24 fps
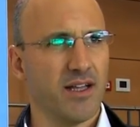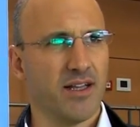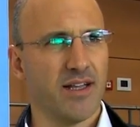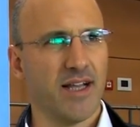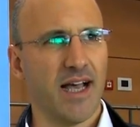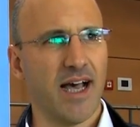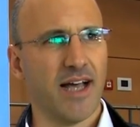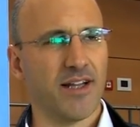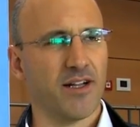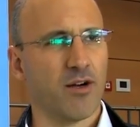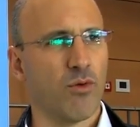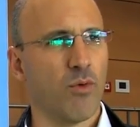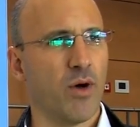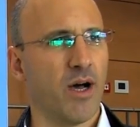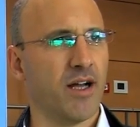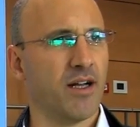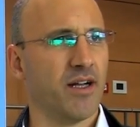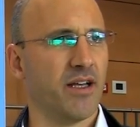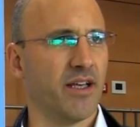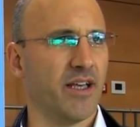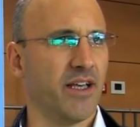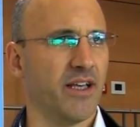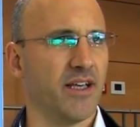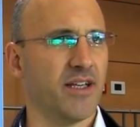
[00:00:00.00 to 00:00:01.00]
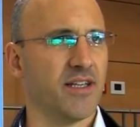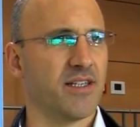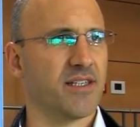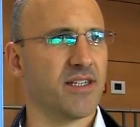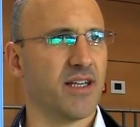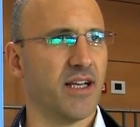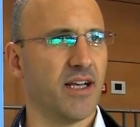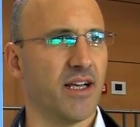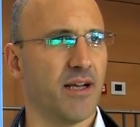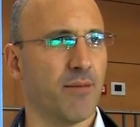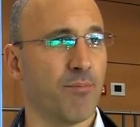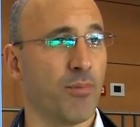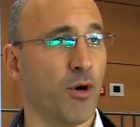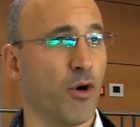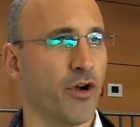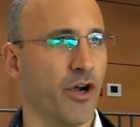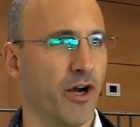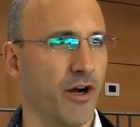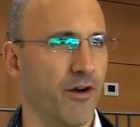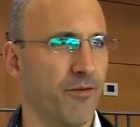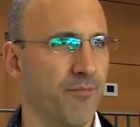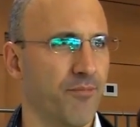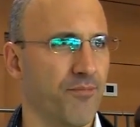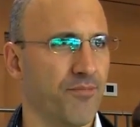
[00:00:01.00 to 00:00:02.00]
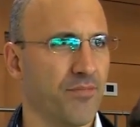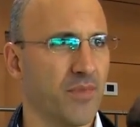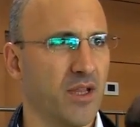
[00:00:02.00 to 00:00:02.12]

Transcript: The other one is poker.